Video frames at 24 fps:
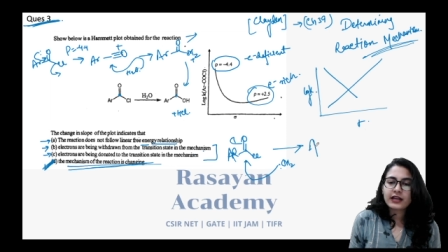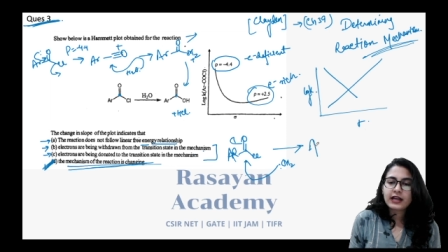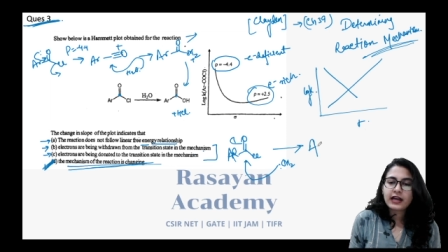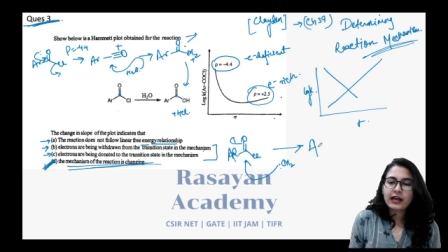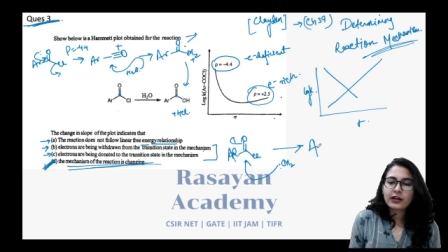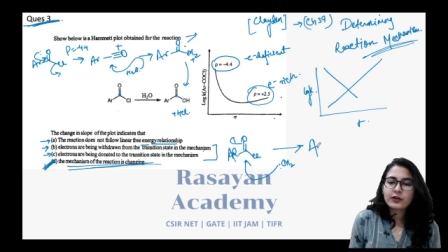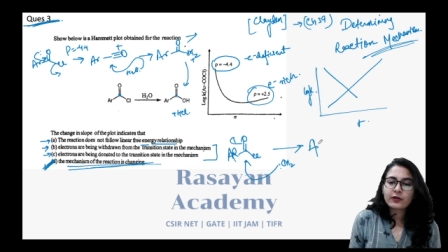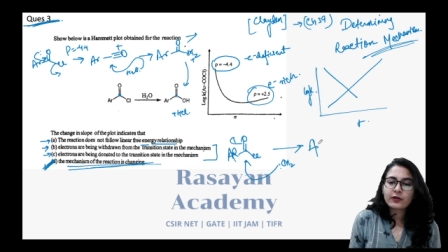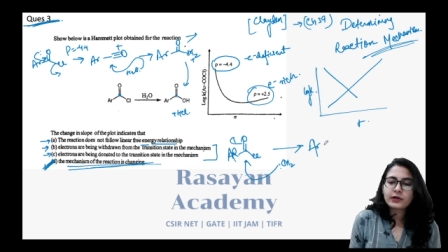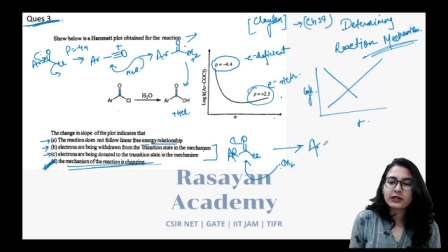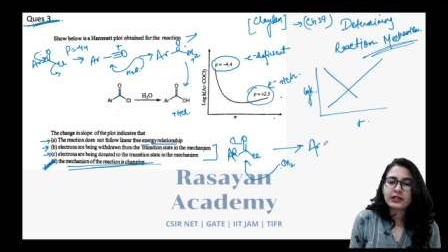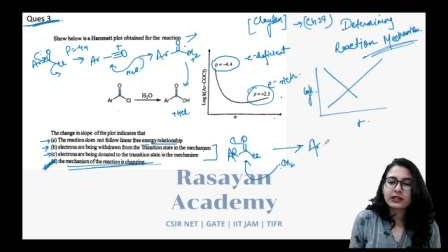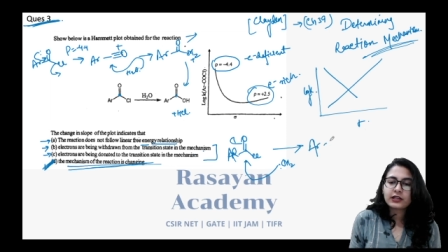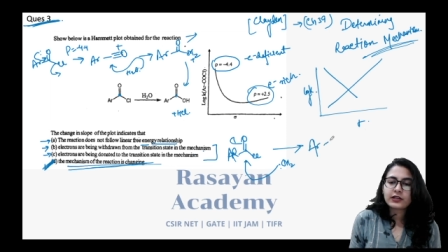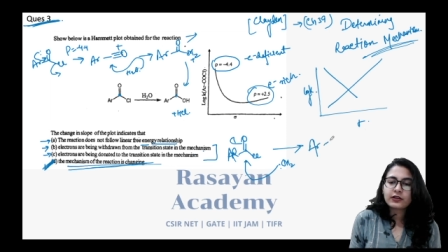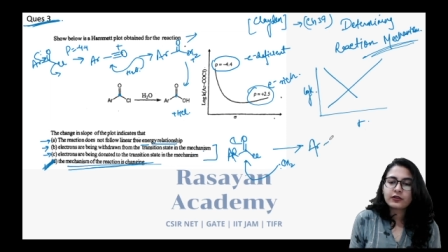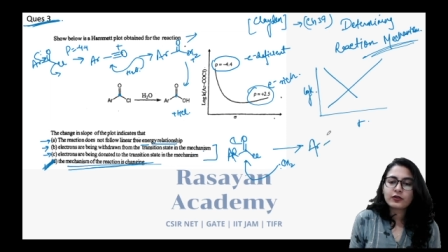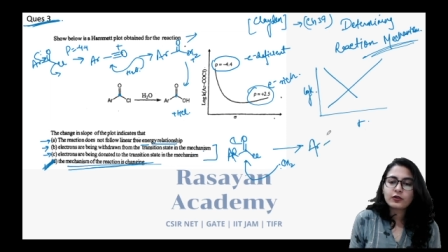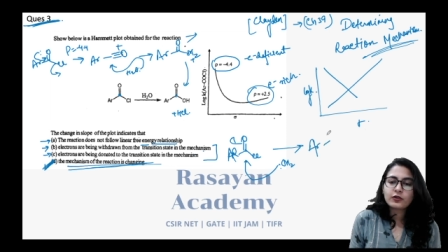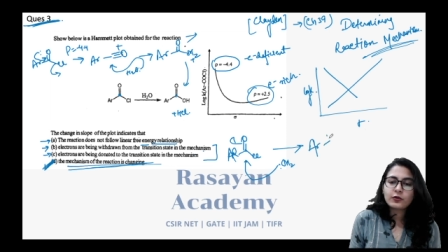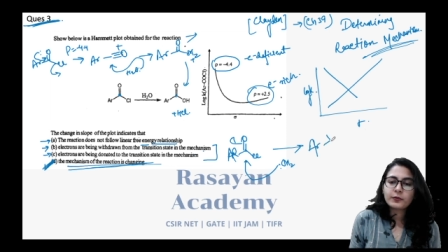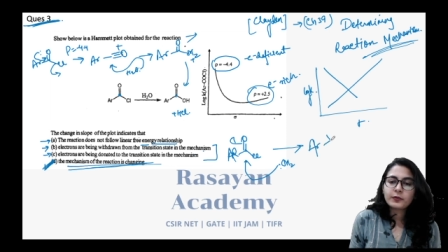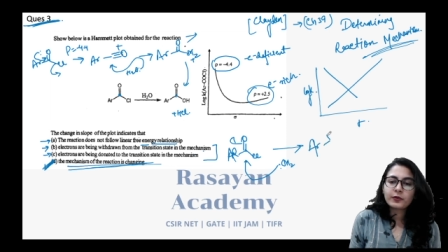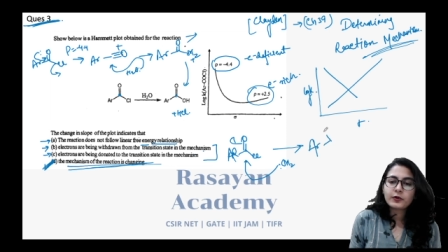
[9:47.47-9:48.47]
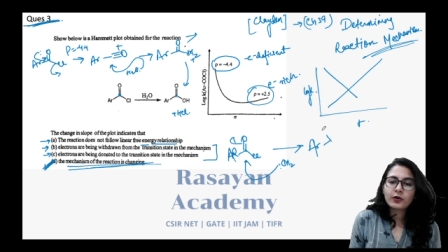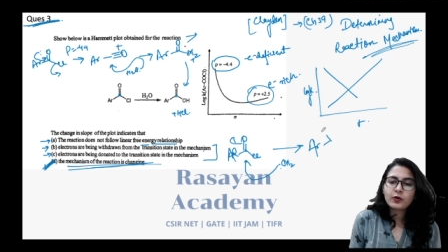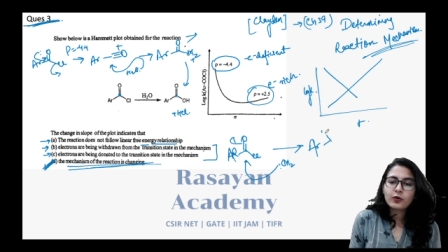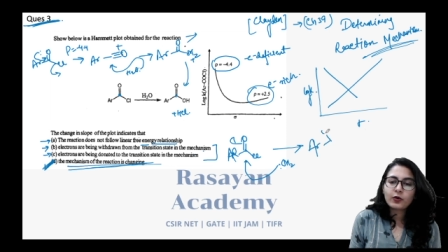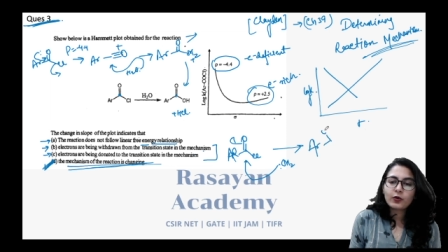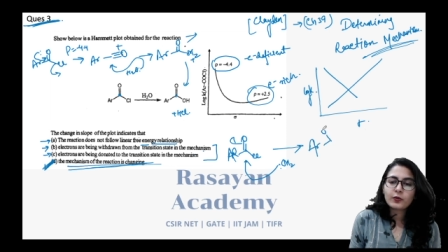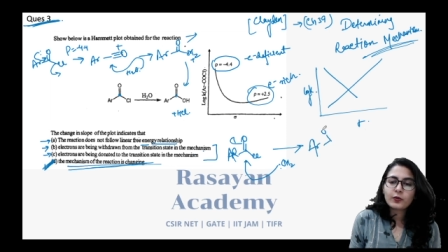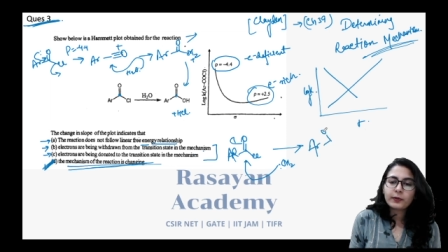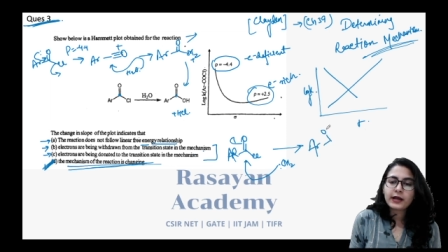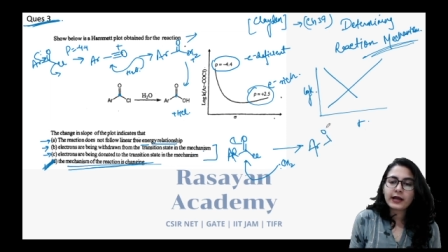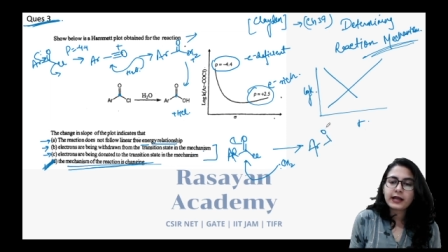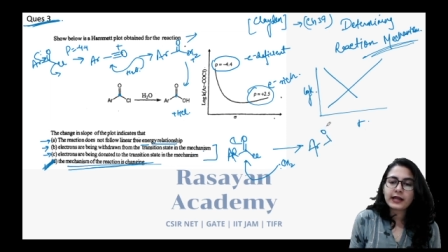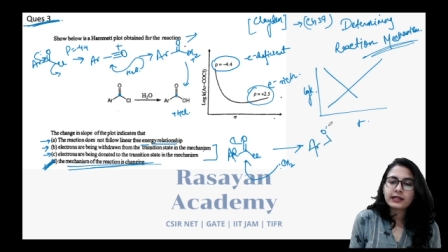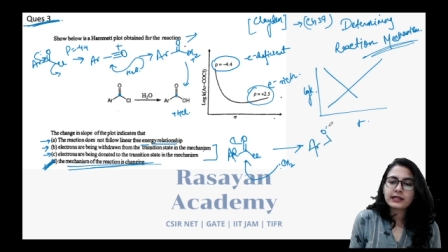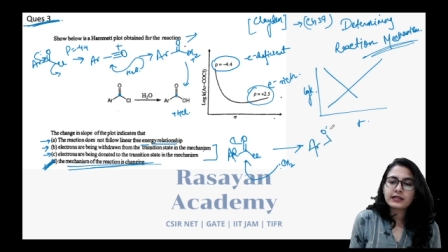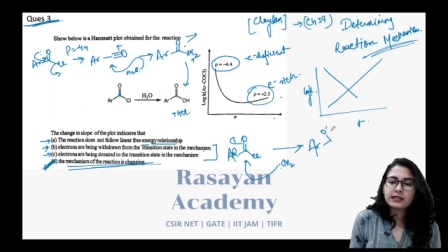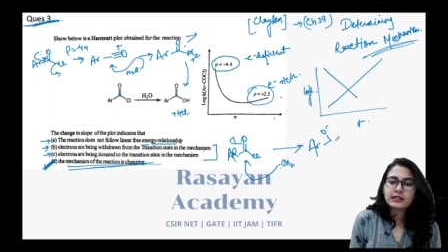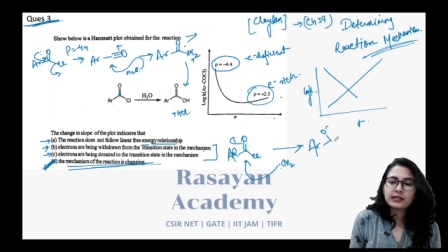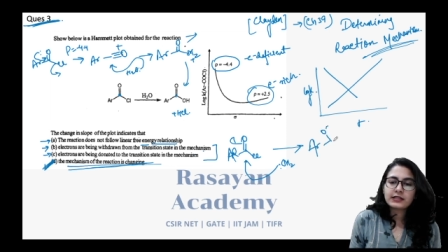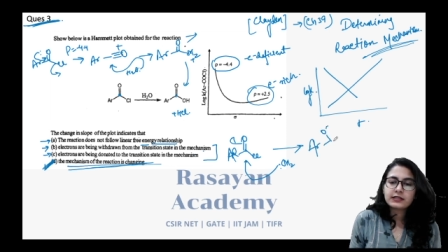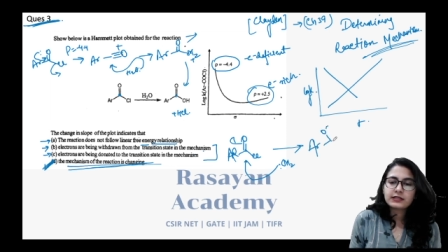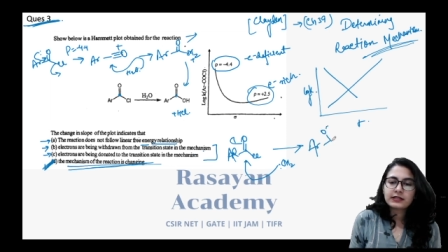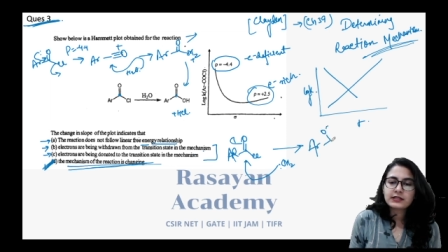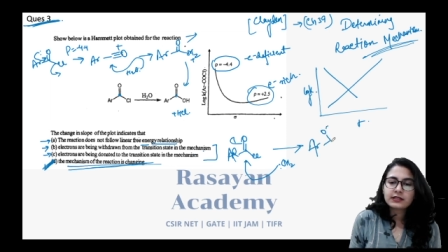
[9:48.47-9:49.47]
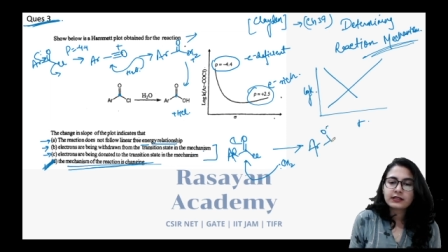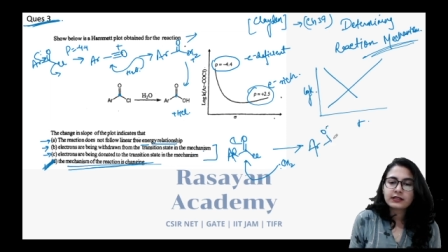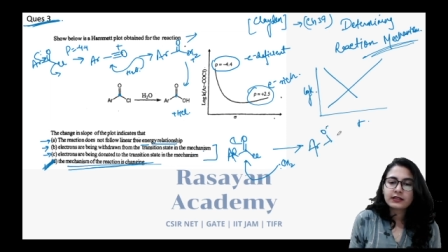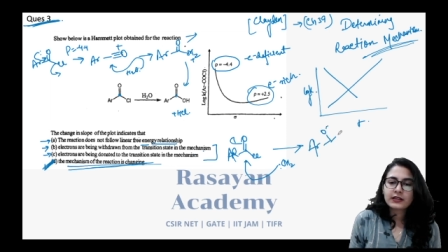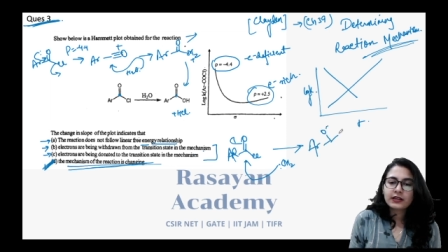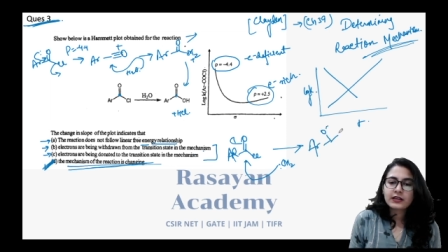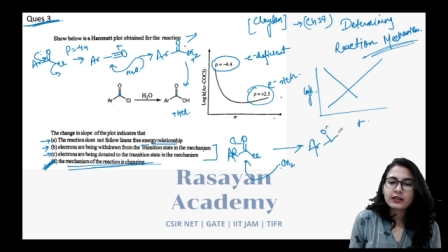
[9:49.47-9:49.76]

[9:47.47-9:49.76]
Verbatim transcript: Aromatic group O minus